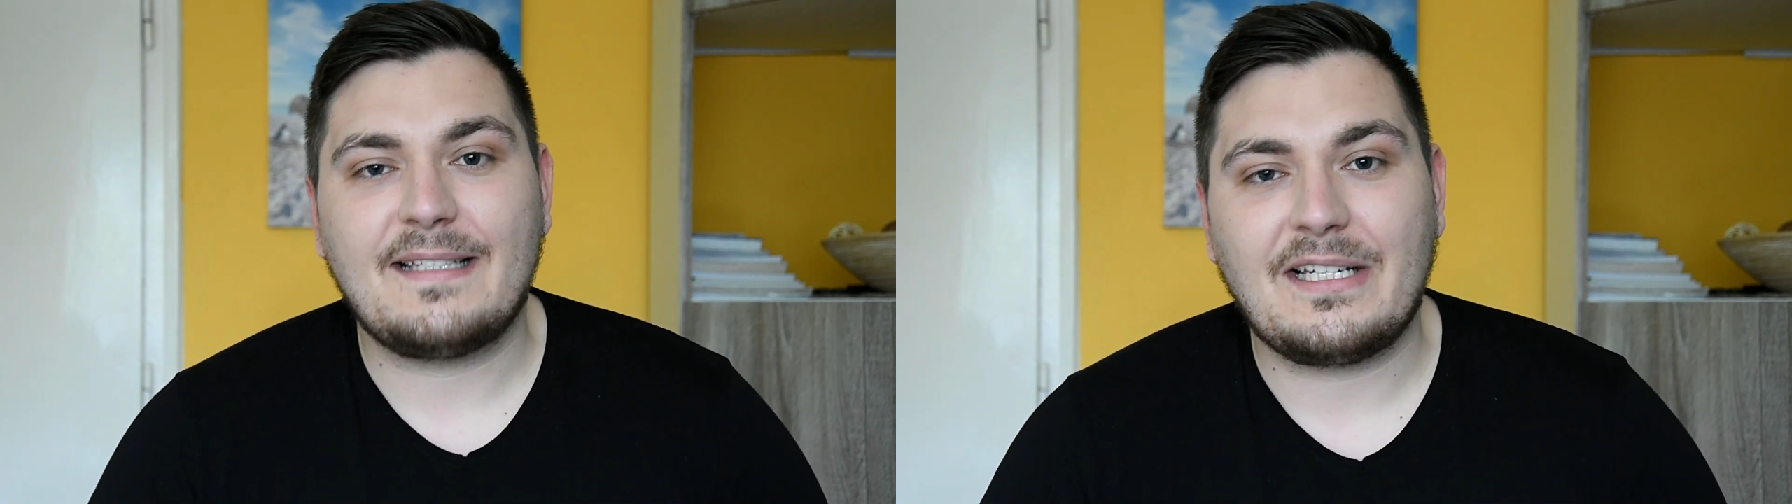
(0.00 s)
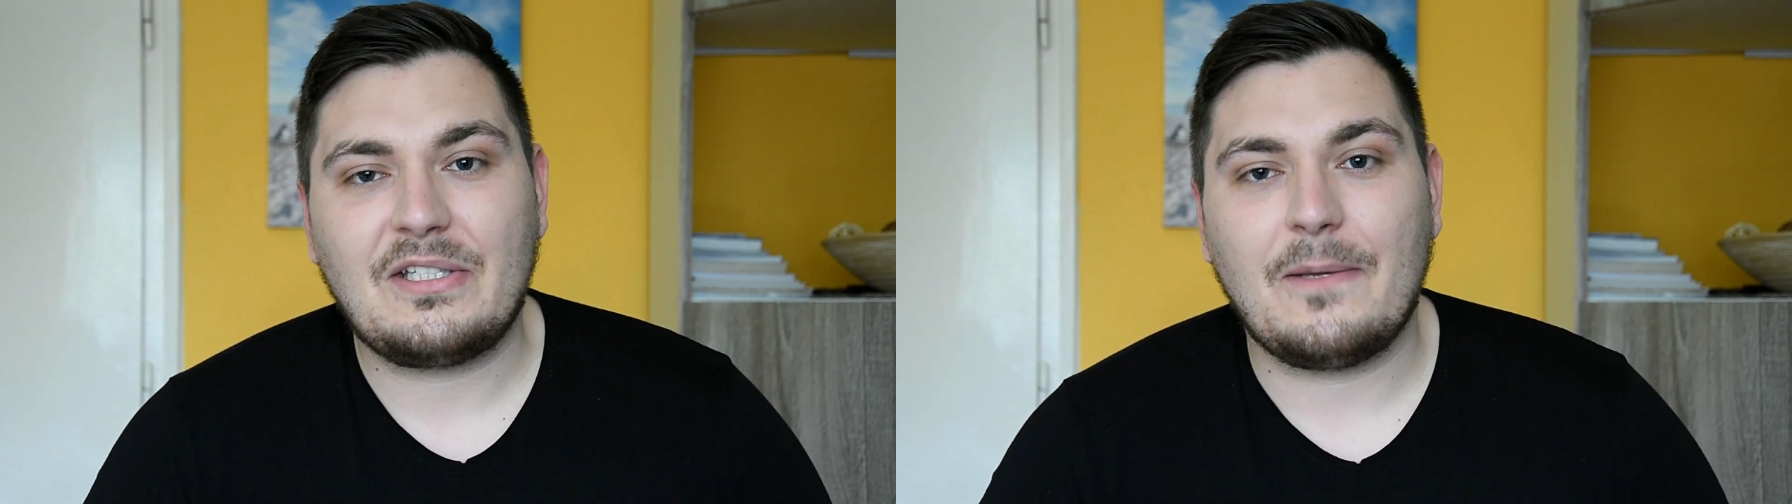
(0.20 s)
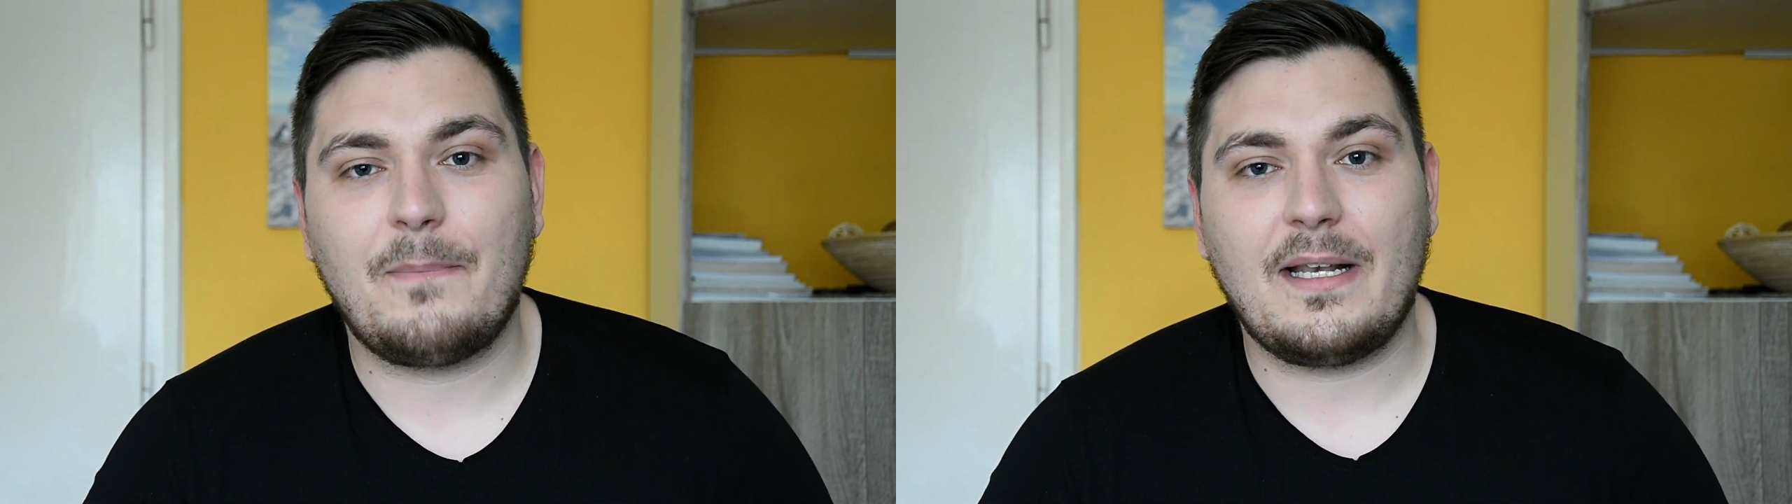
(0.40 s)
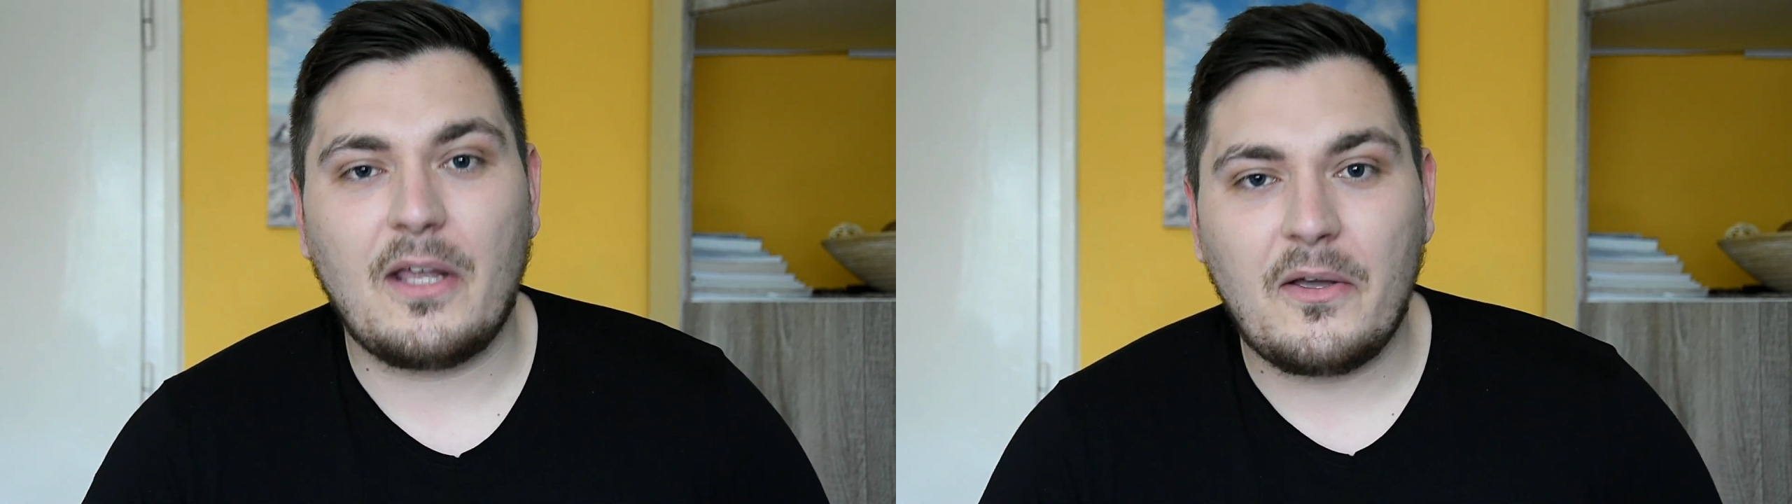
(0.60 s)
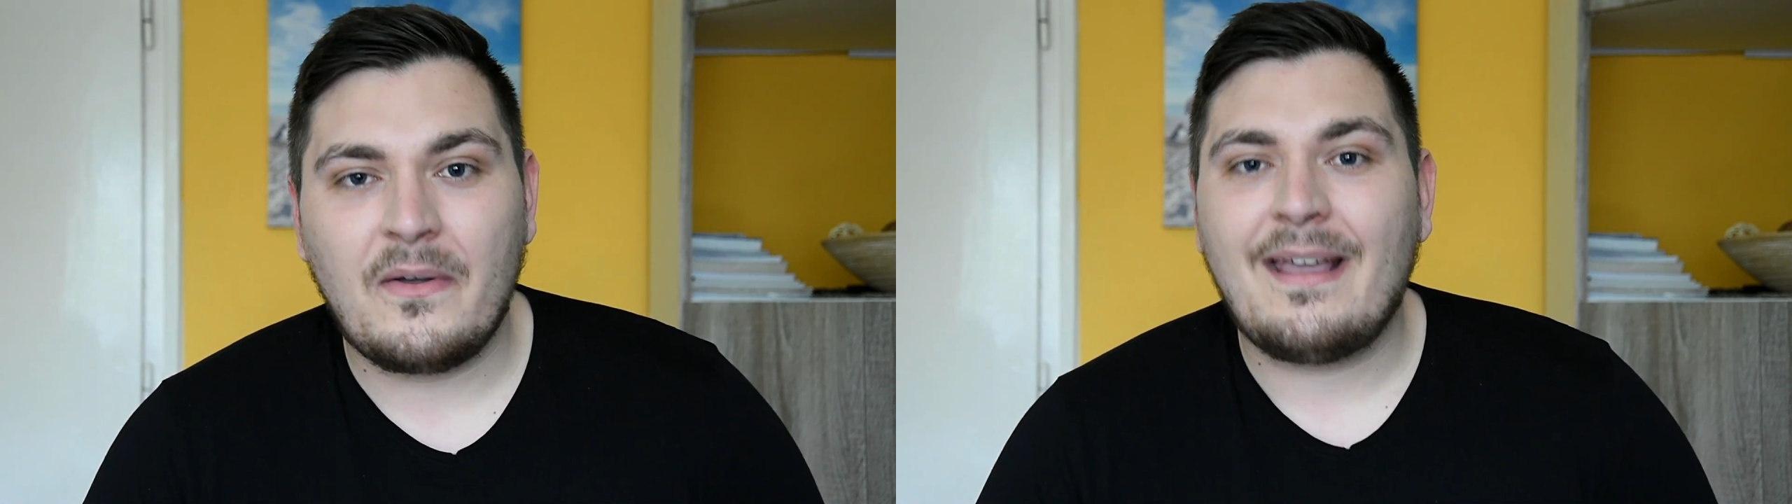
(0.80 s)
section
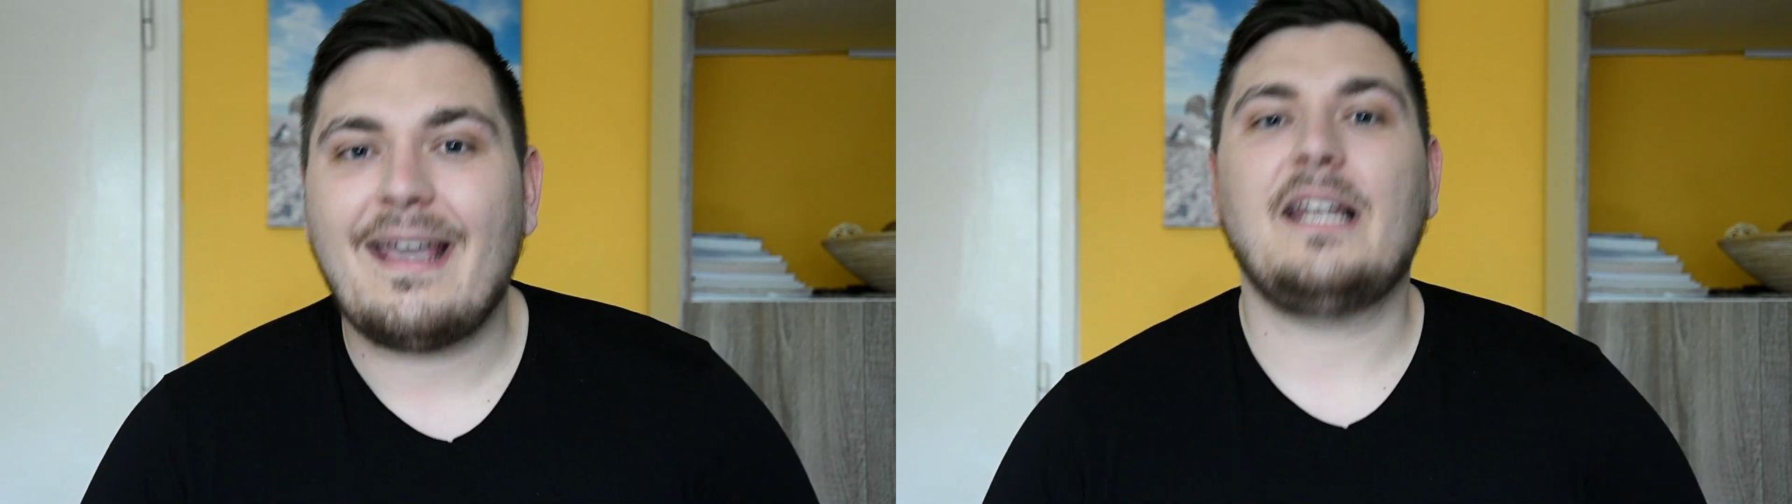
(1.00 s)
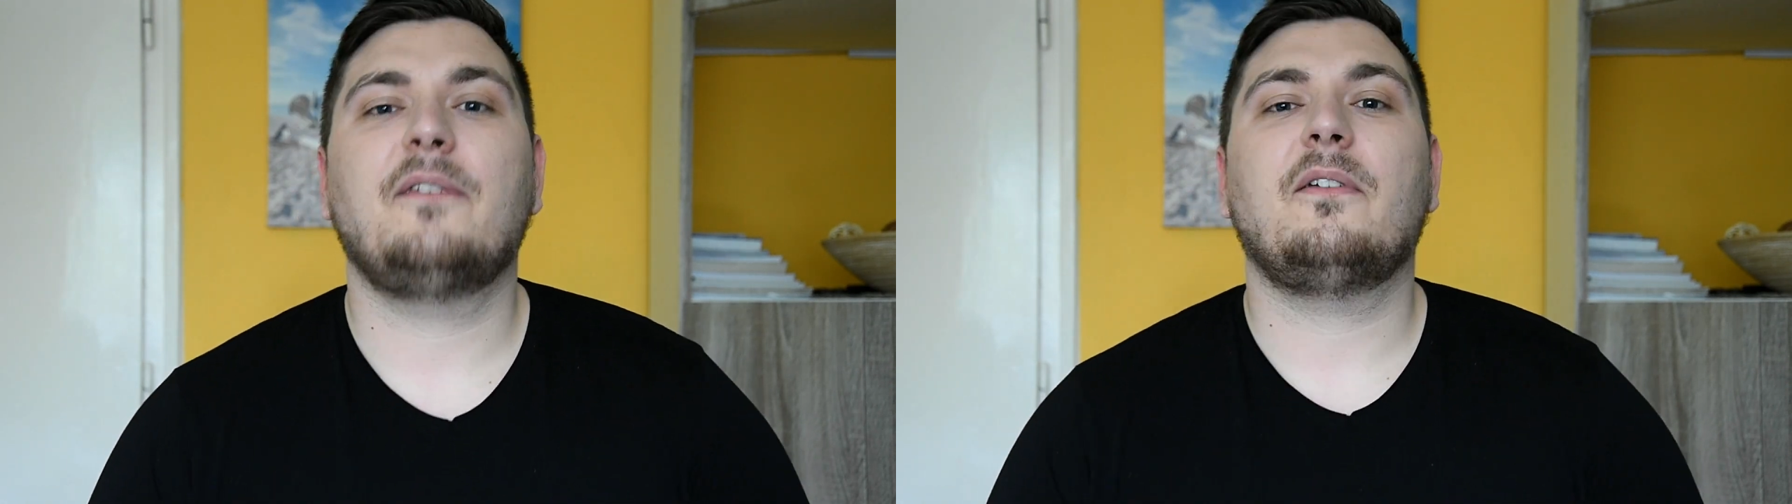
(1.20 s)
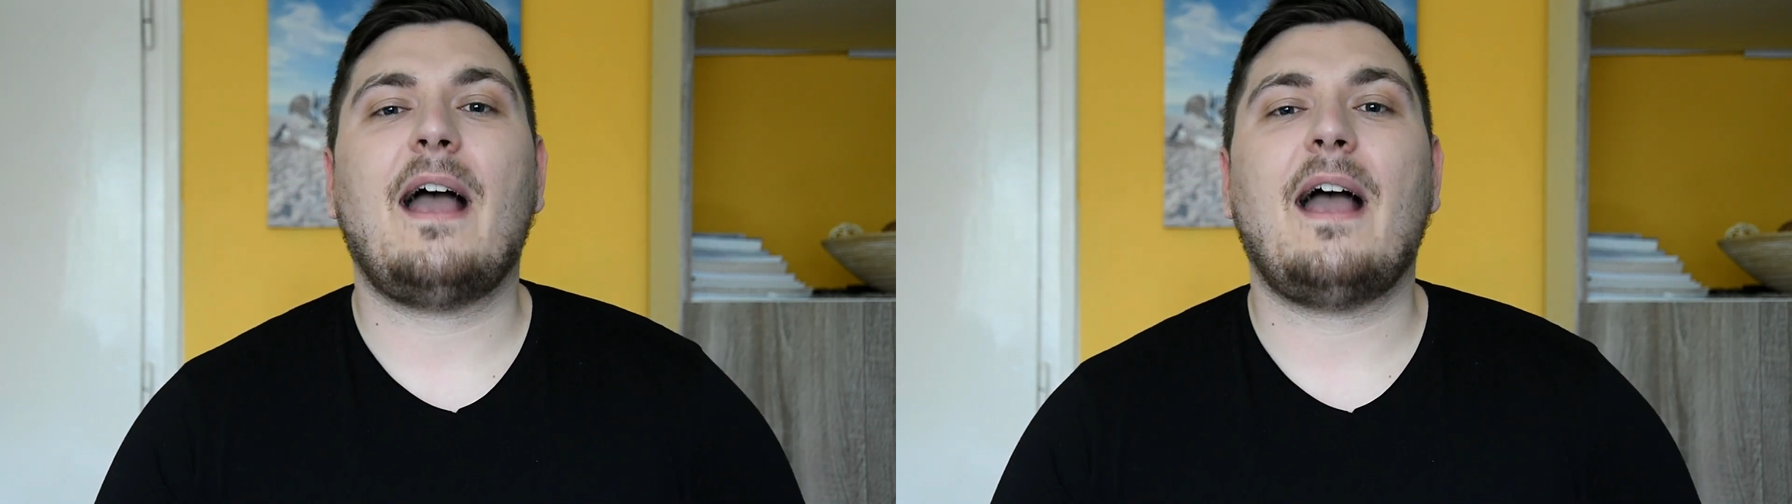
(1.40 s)
below, and if you